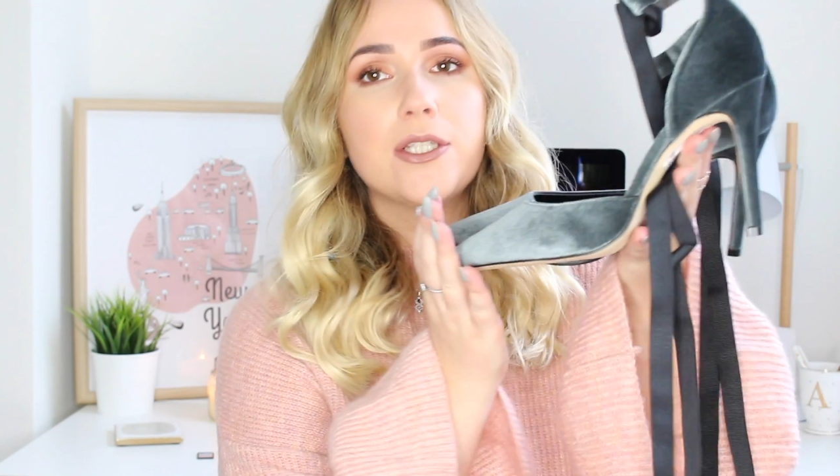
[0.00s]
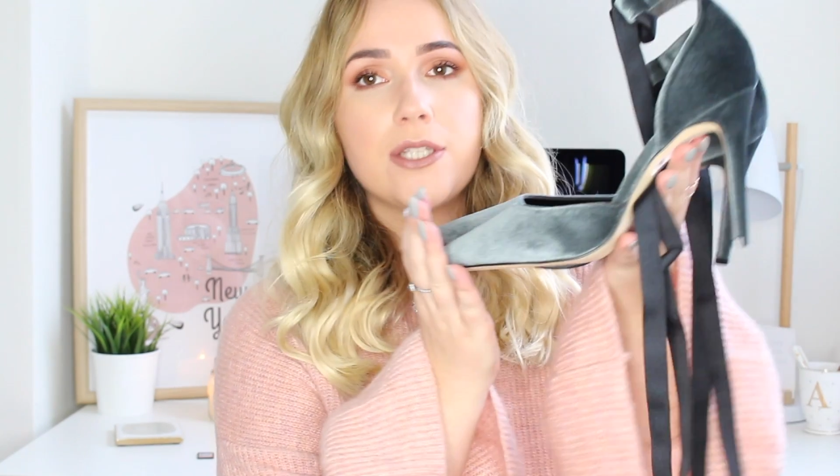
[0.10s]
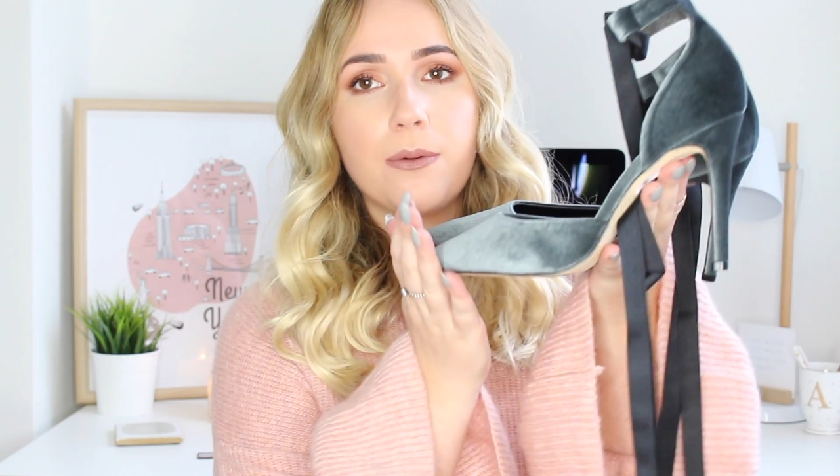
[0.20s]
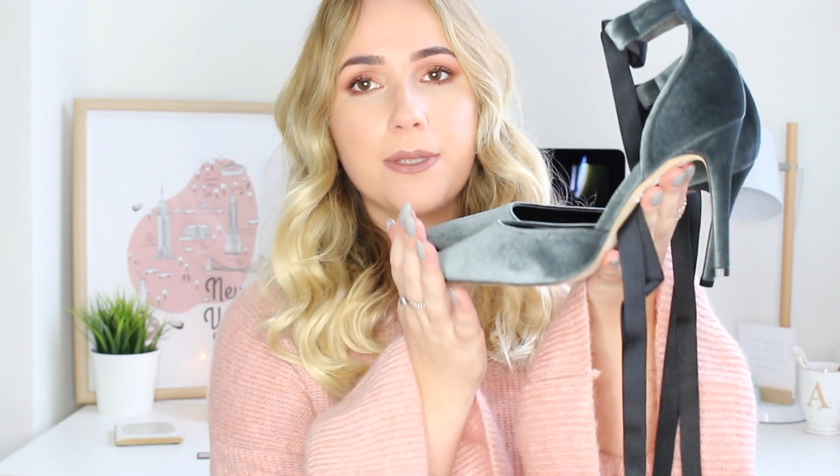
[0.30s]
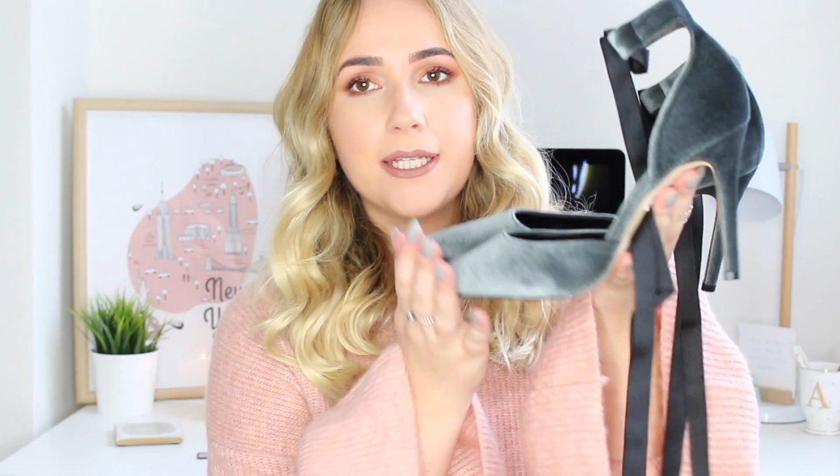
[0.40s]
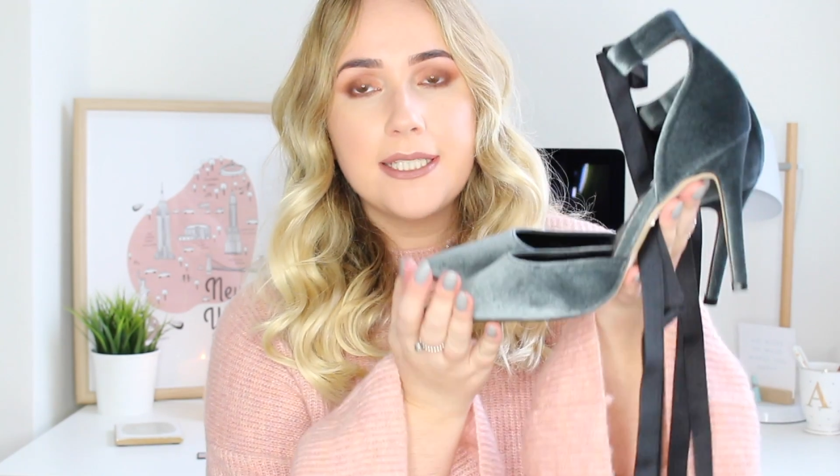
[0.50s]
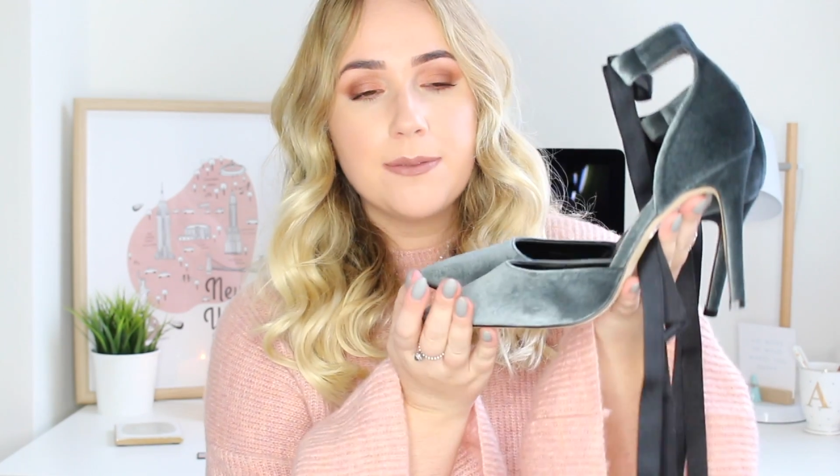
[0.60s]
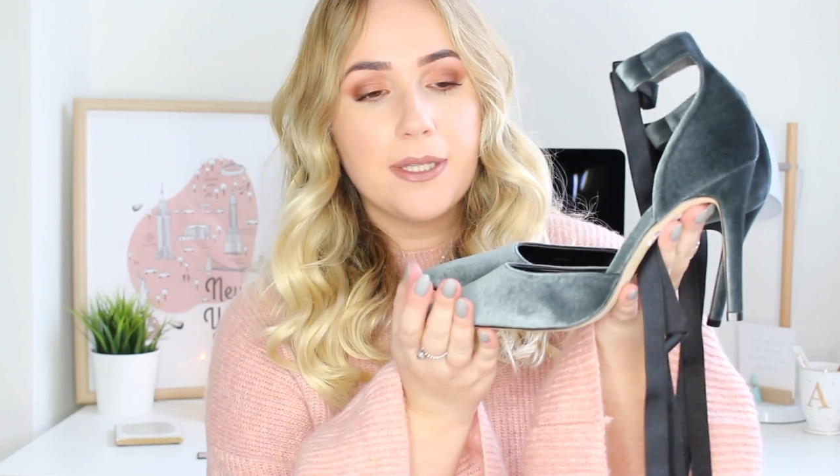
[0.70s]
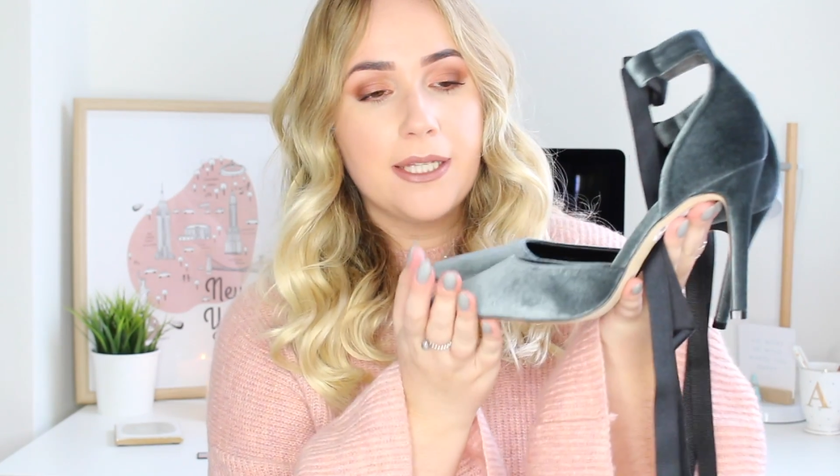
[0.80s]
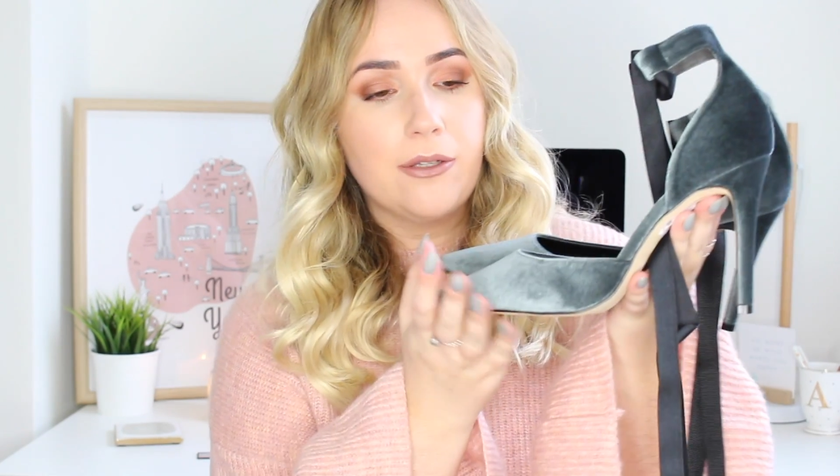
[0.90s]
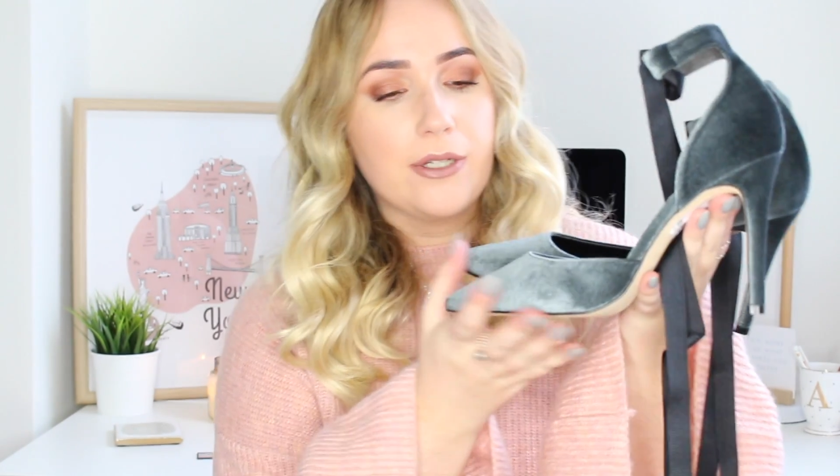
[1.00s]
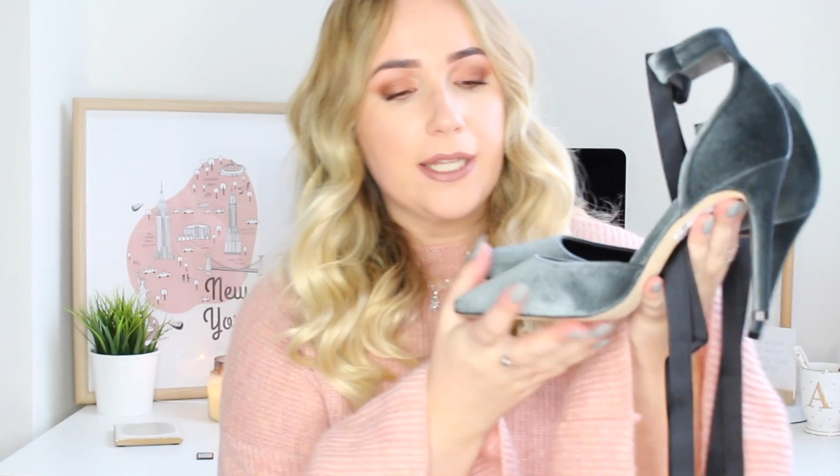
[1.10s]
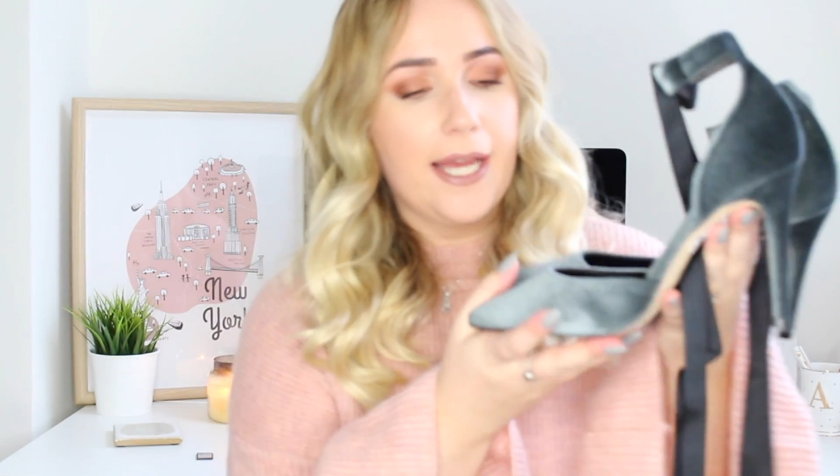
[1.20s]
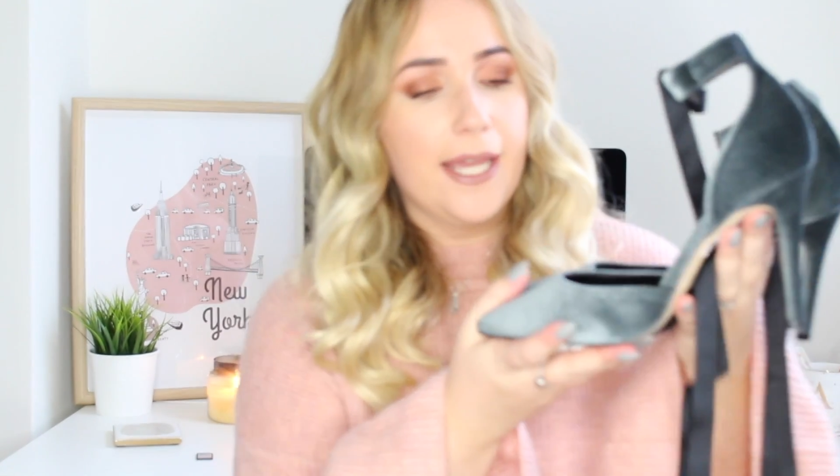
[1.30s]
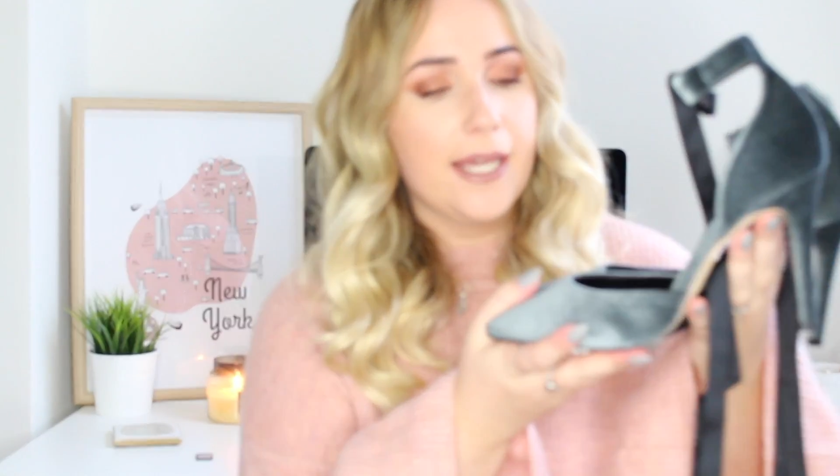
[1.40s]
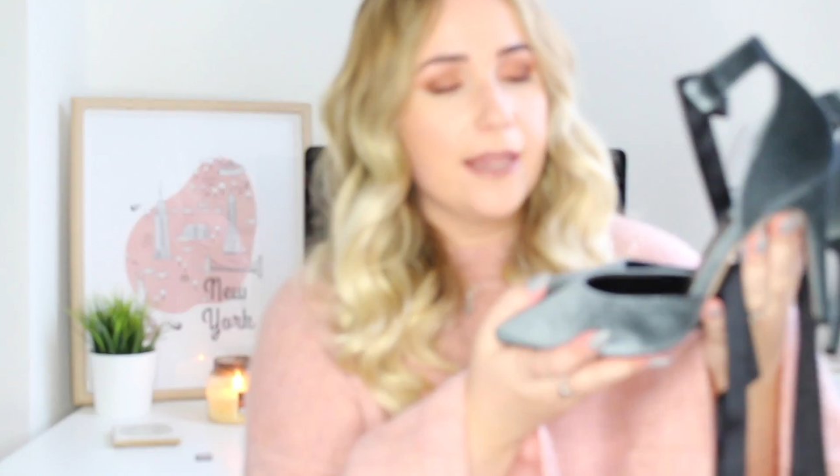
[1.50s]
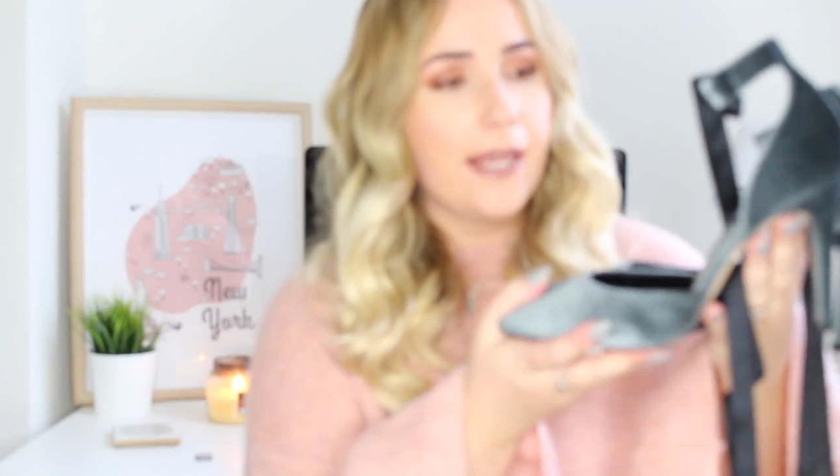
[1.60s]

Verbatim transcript: so this is what they look like.